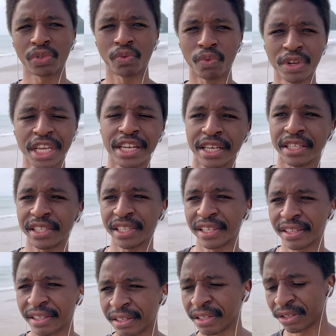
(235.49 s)
read it
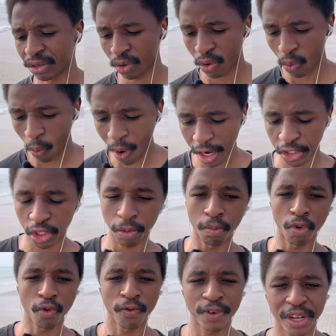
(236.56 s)
or watch a
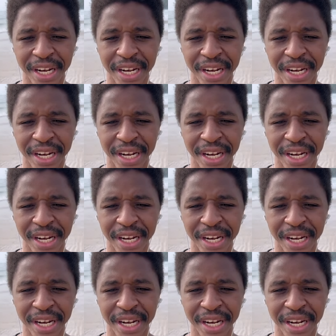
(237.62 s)
movie.